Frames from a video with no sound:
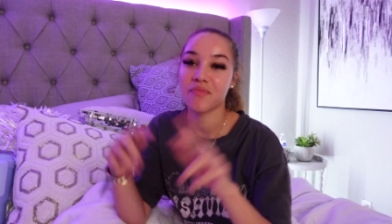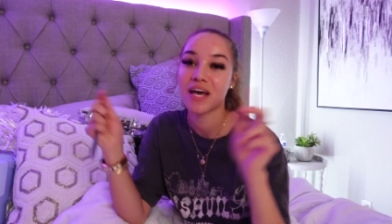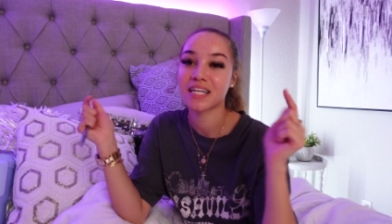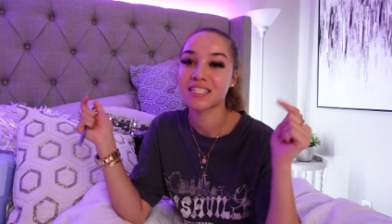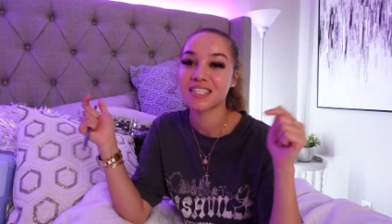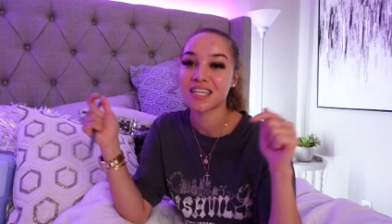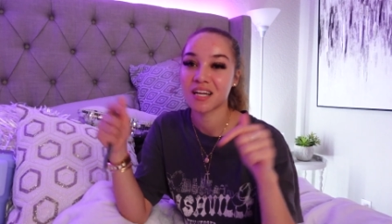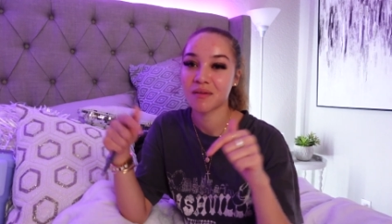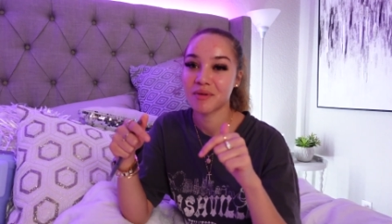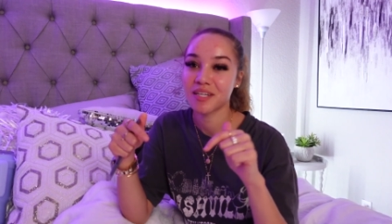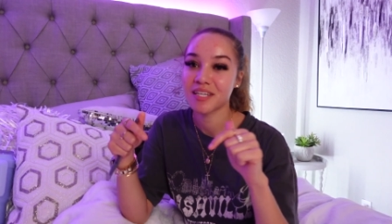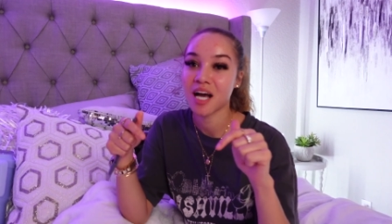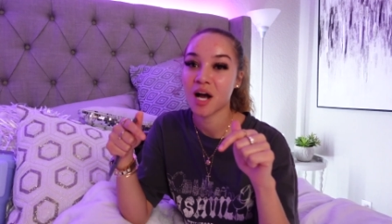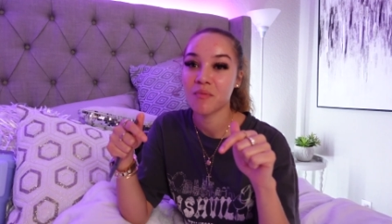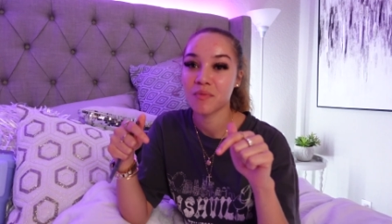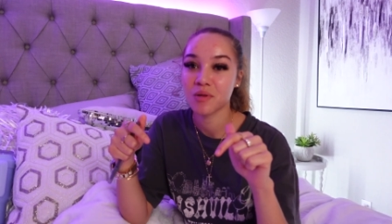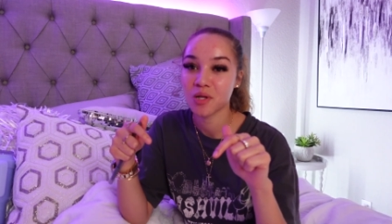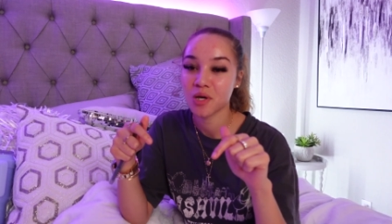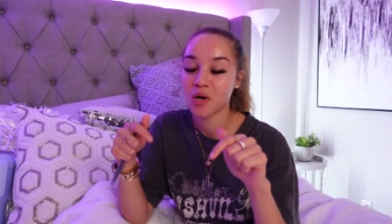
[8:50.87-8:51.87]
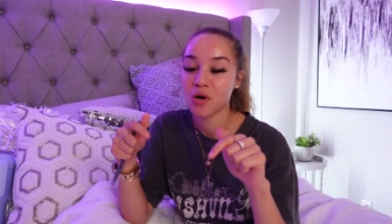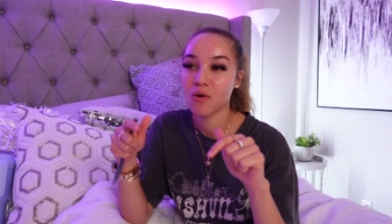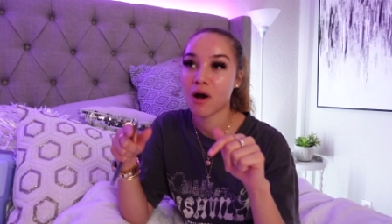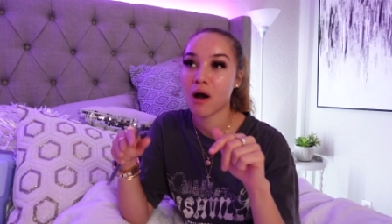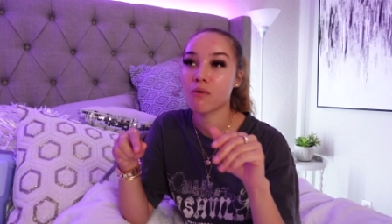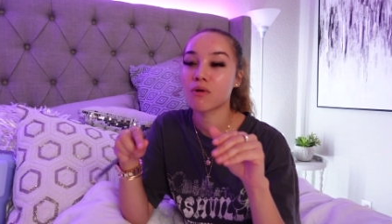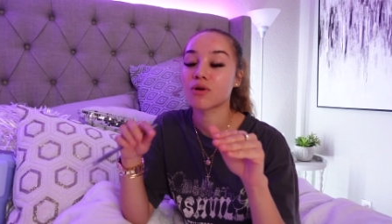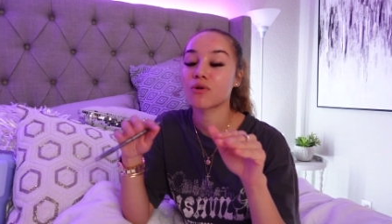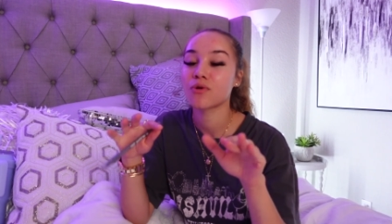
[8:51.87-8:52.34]
That's gonna be down below.
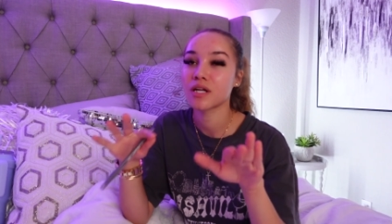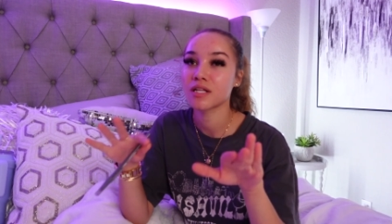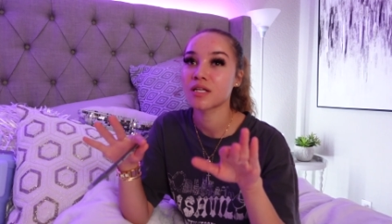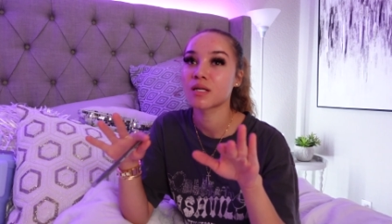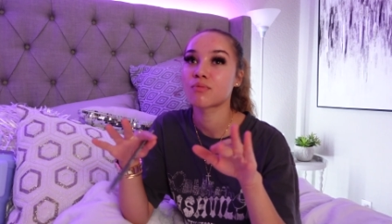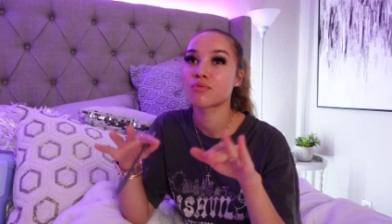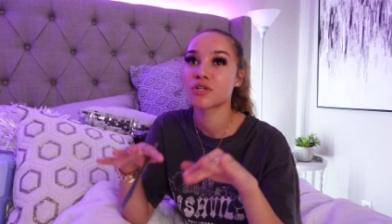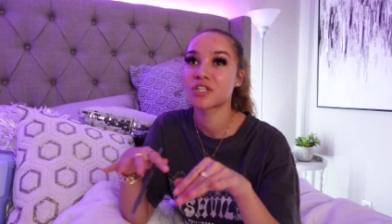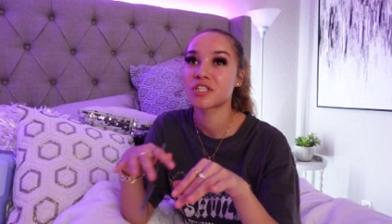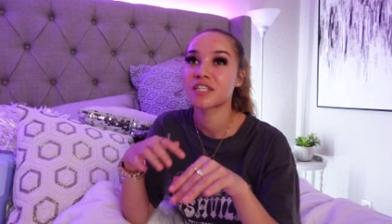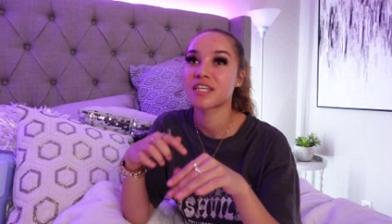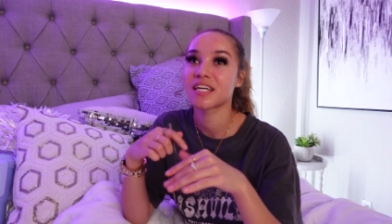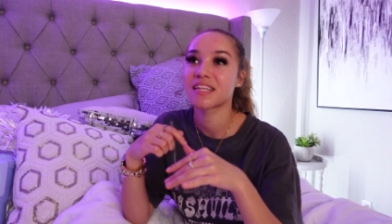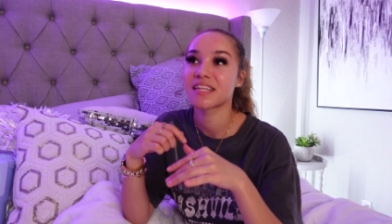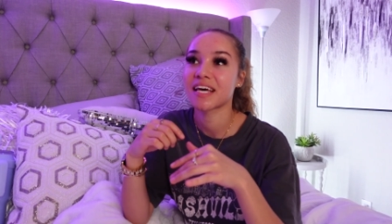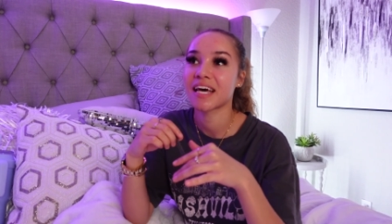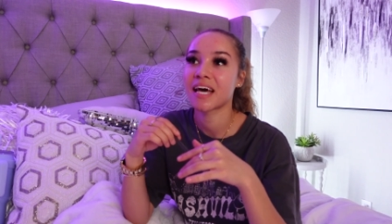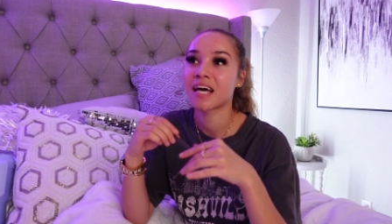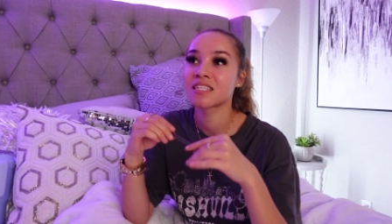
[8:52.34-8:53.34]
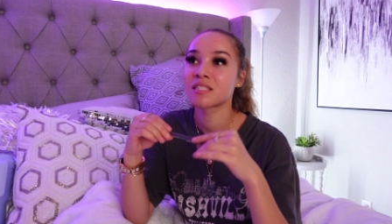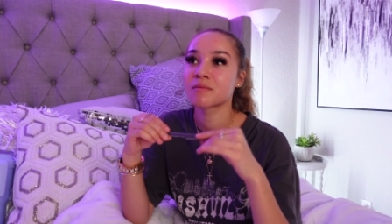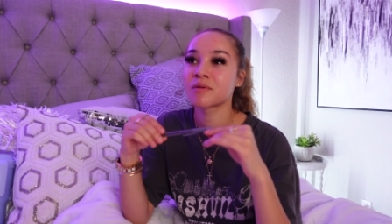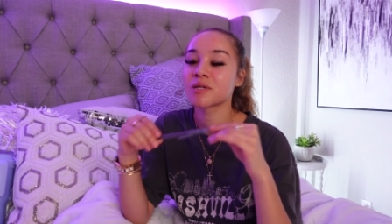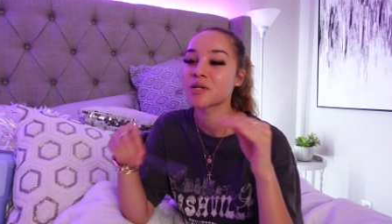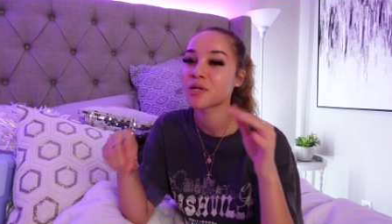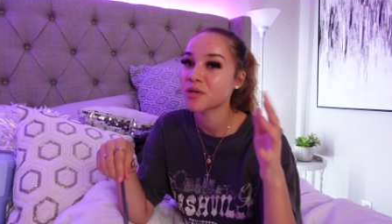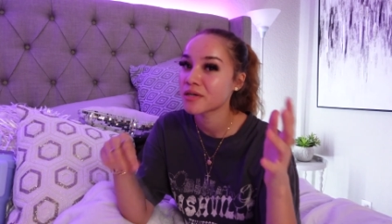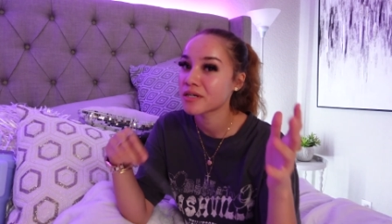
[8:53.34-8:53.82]
I would greatly appreciate that. Some
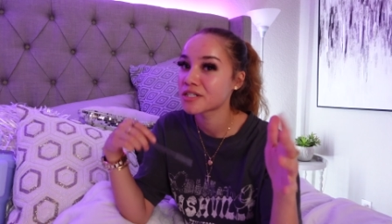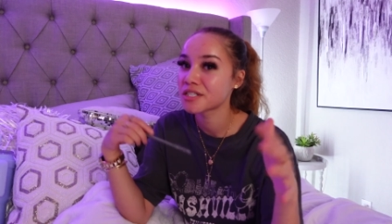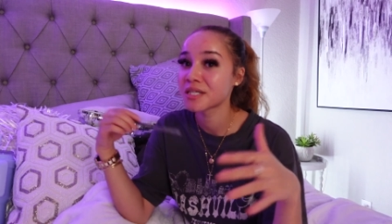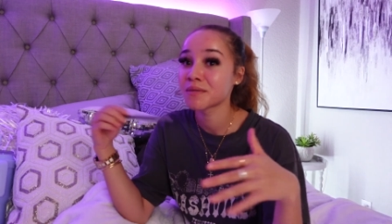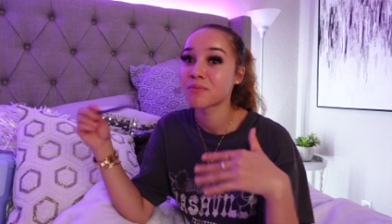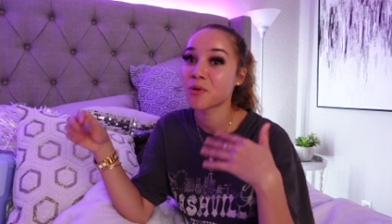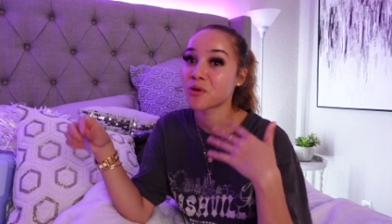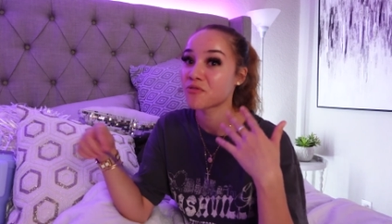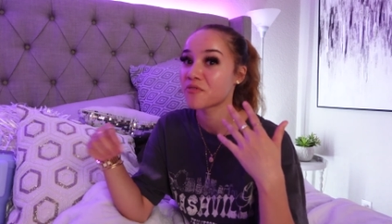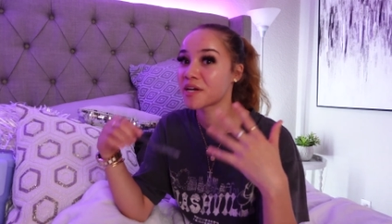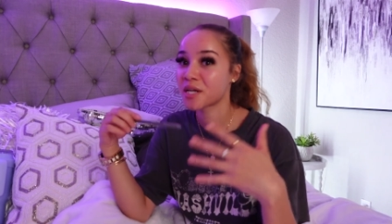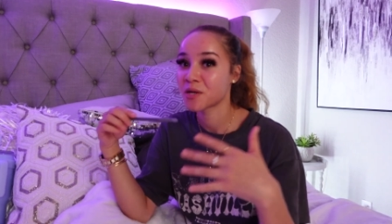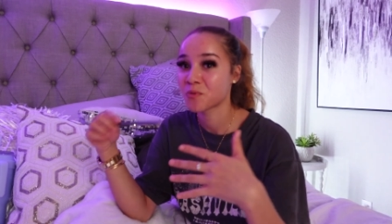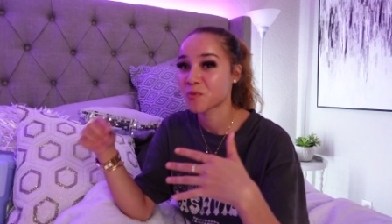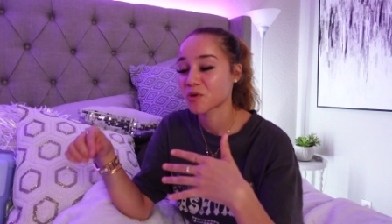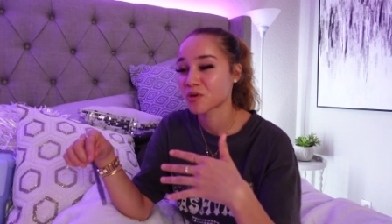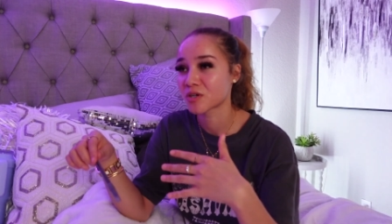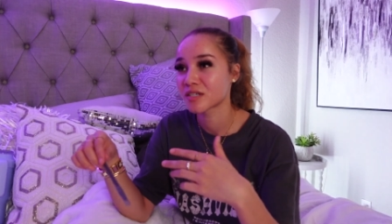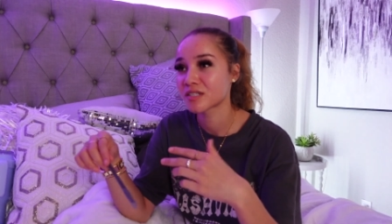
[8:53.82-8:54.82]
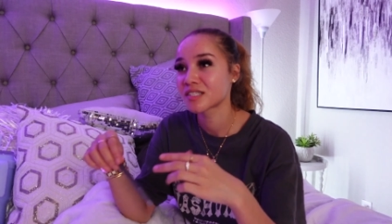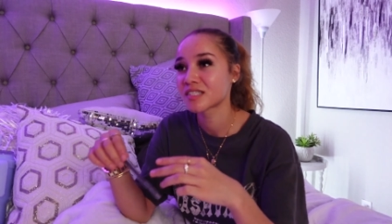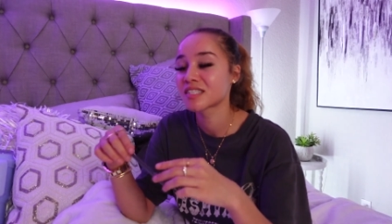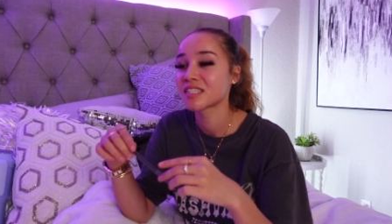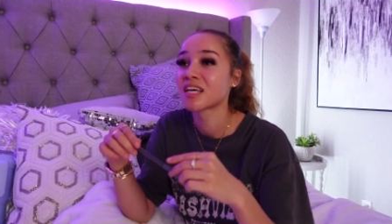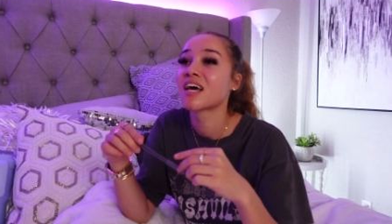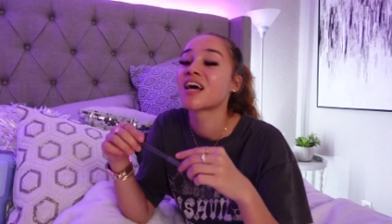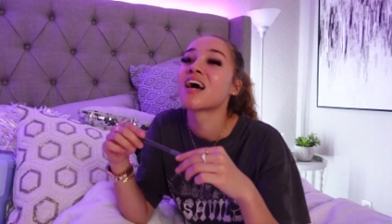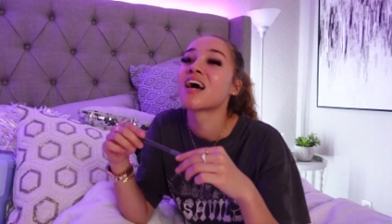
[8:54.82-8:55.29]
encouraging, motivating words.